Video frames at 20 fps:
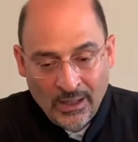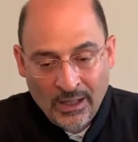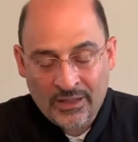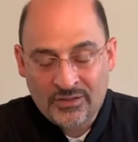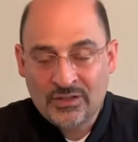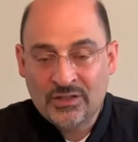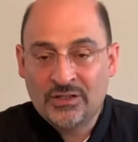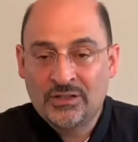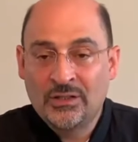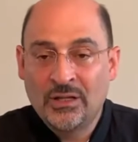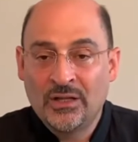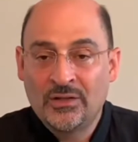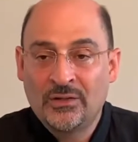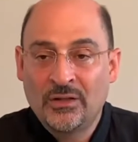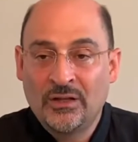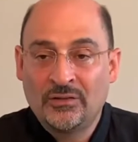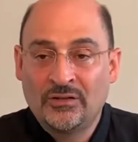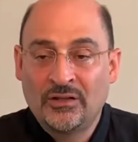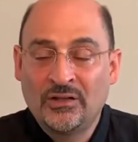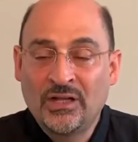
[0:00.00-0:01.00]
It's a,
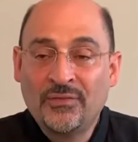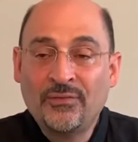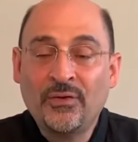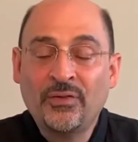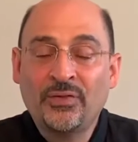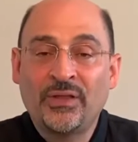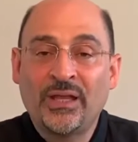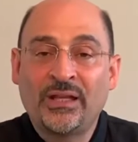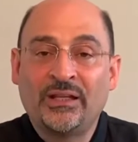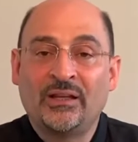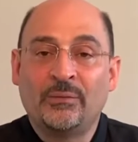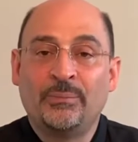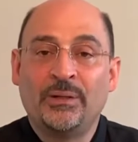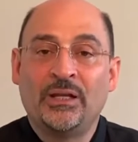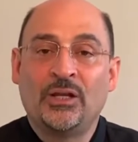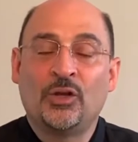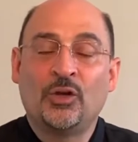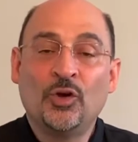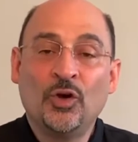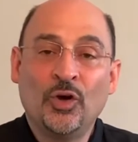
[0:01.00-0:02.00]
it's a different thing to be
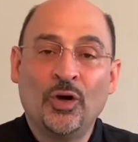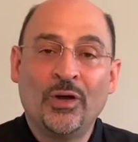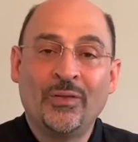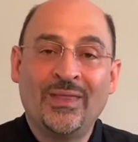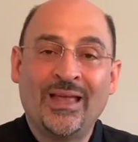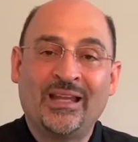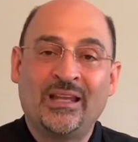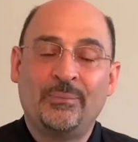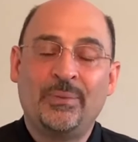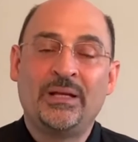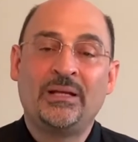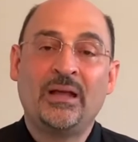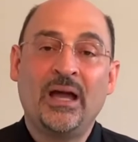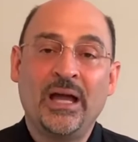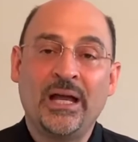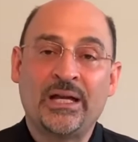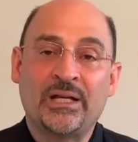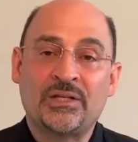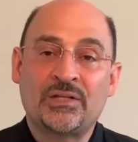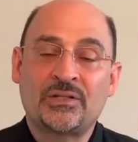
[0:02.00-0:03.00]
good than to be
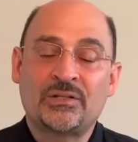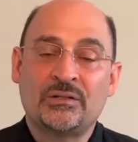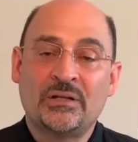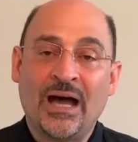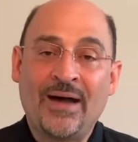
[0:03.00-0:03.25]
nice.